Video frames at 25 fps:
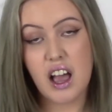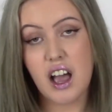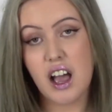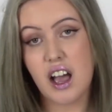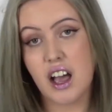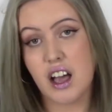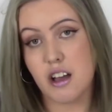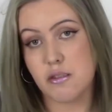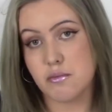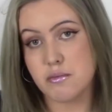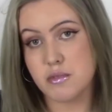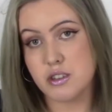
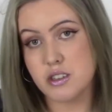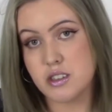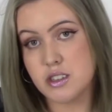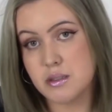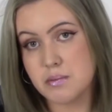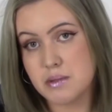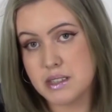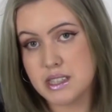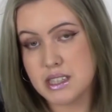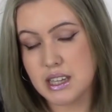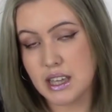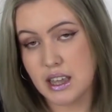I'm going to
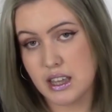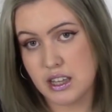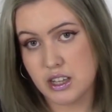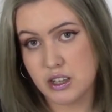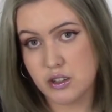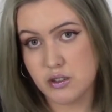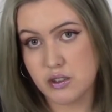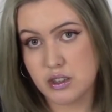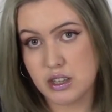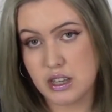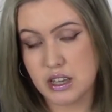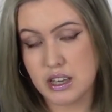be telling
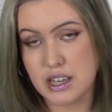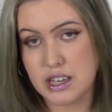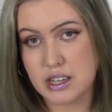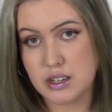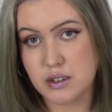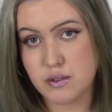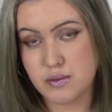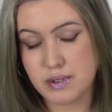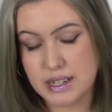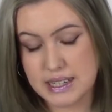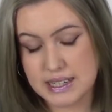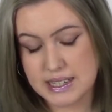you the
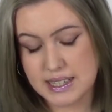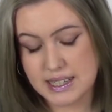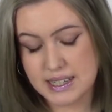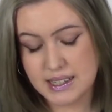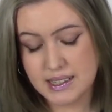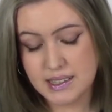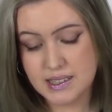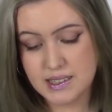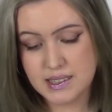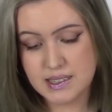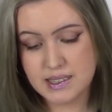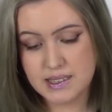
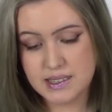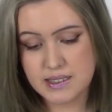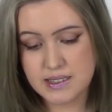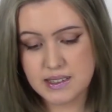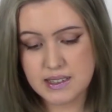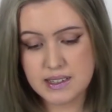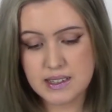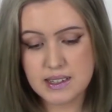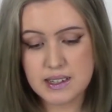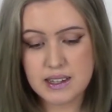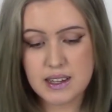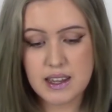ingredients
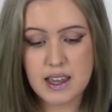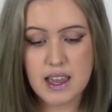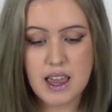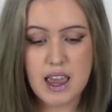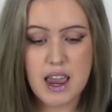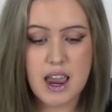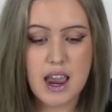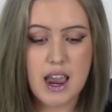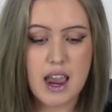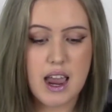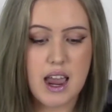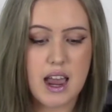
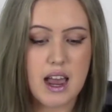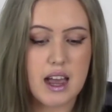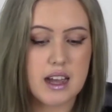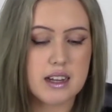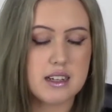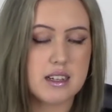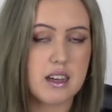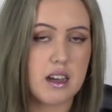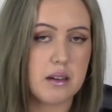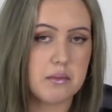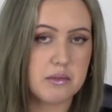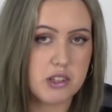
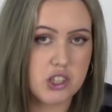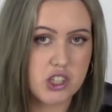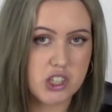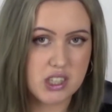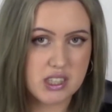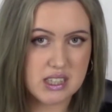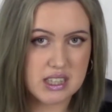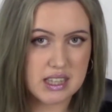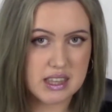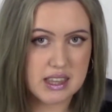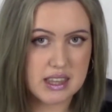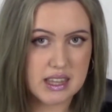and how much
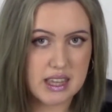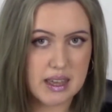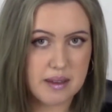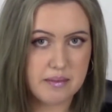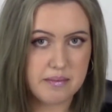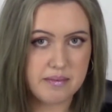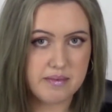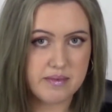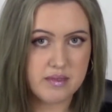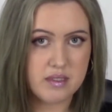is in there.